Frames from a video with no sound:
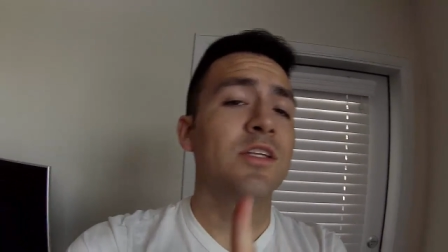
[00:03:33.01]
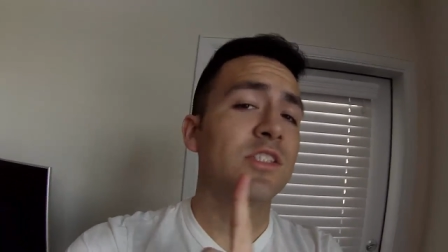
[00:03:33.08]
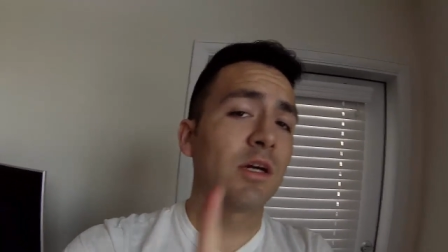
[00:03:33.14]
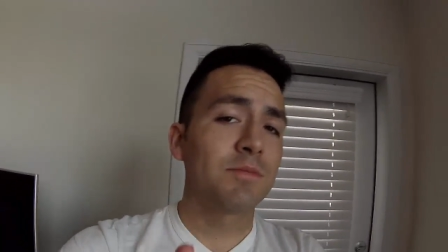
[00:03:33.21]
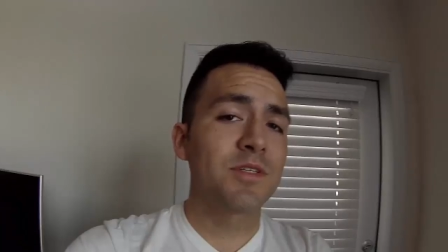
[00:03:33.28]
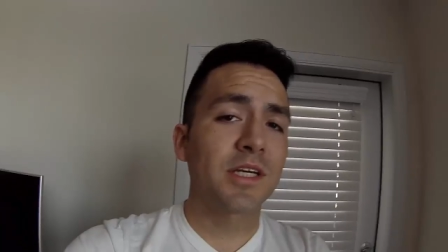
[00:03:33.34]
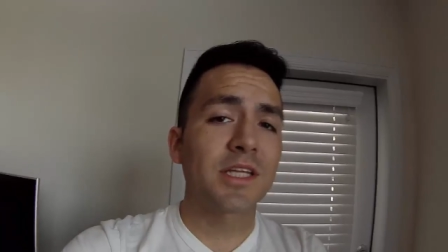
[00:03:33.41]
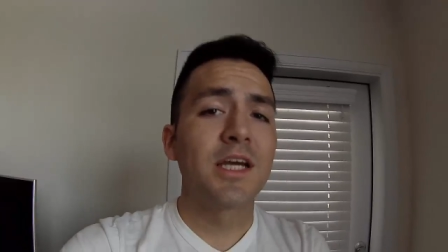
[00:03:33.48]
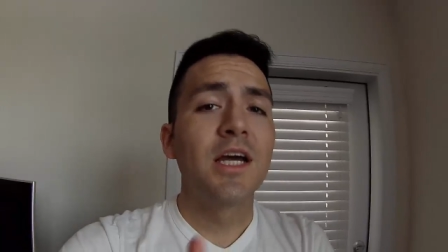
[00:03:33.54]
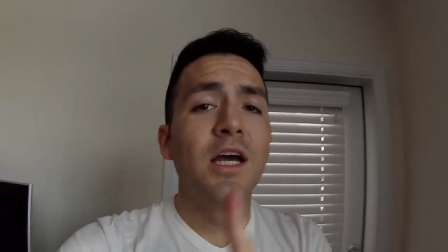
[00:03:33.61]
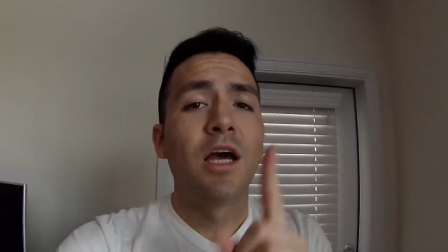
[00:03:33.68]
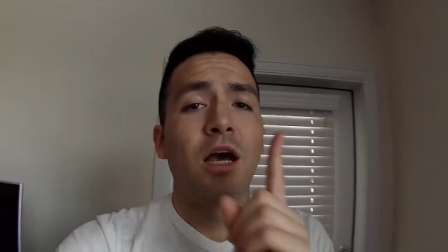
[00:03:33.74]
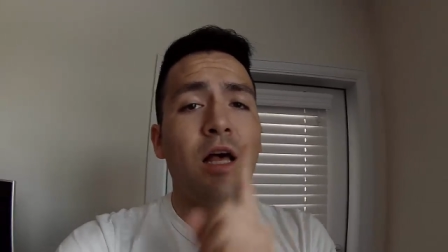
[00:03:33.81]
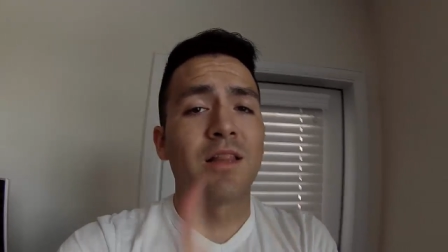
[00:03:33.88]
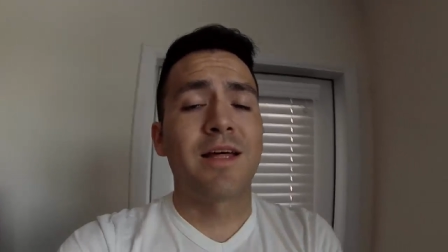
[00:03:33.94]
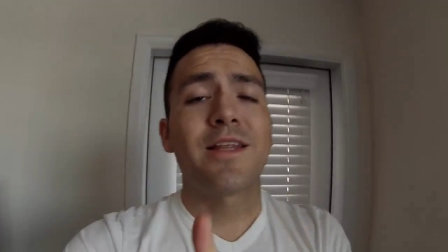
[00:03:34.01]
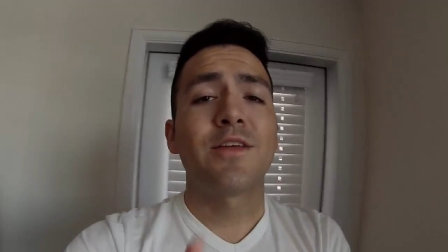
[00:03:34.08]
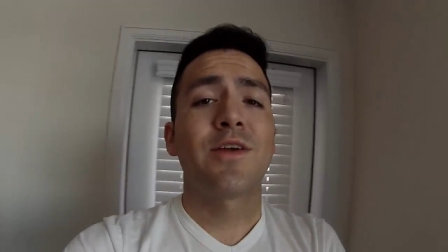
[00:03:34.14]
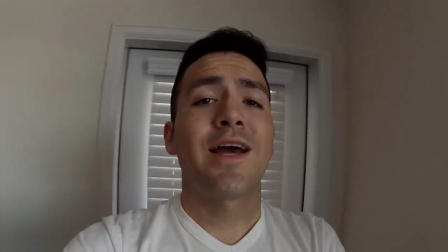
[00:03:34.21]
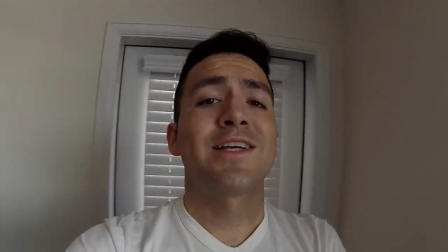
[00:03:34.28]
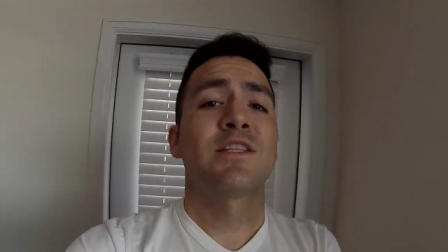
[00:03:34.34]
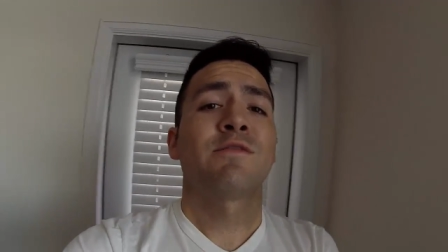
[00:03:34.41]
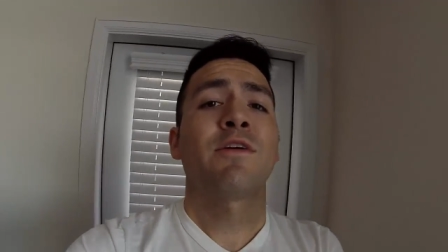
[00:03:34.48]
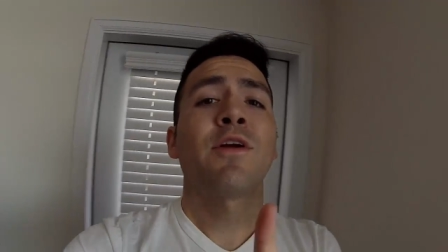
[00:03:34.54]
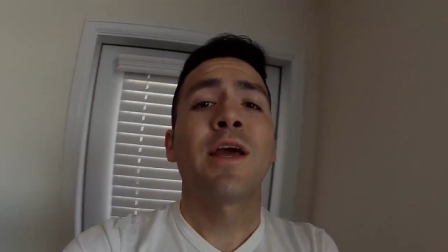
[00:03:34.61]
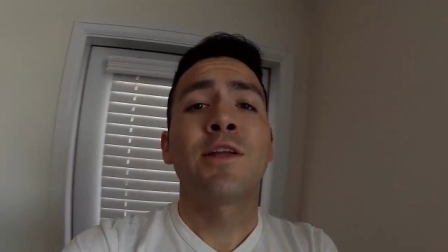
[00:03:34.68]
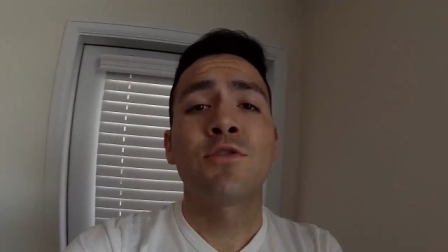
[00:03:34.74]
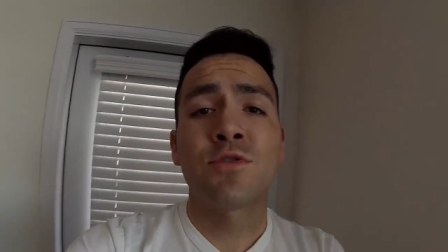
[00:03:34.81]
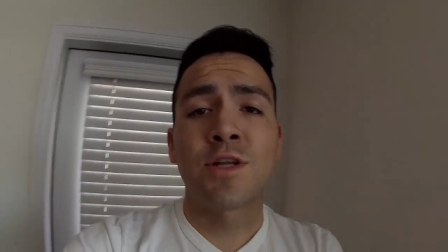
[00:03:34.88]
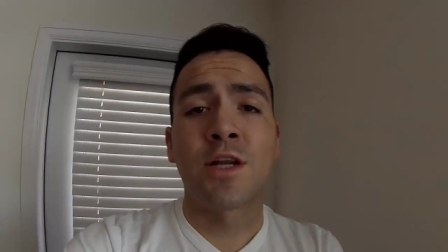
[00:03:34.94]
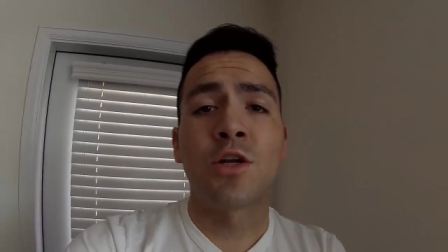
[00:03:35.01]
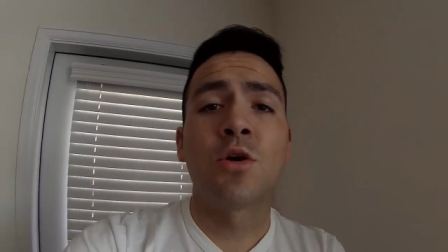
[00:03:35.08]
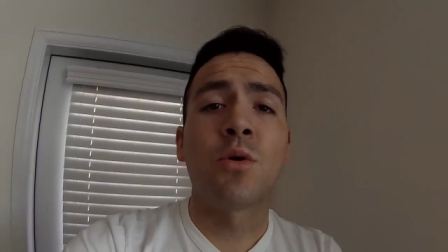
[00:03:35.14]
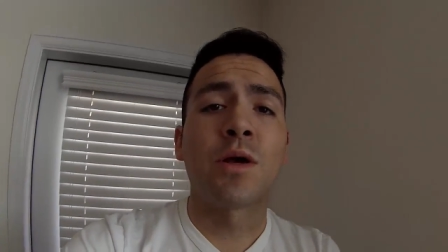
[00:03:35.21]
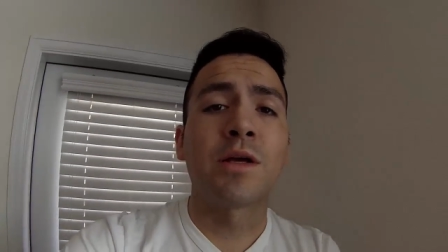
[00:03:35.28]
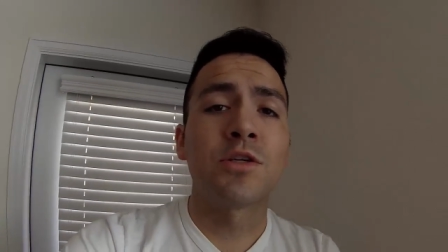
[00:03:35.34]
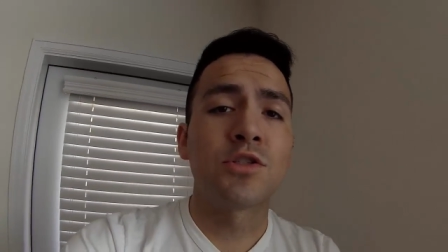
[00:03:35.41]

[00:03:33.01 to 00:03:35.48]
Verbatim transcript: a subject a lot of you guys are very interested in knowing.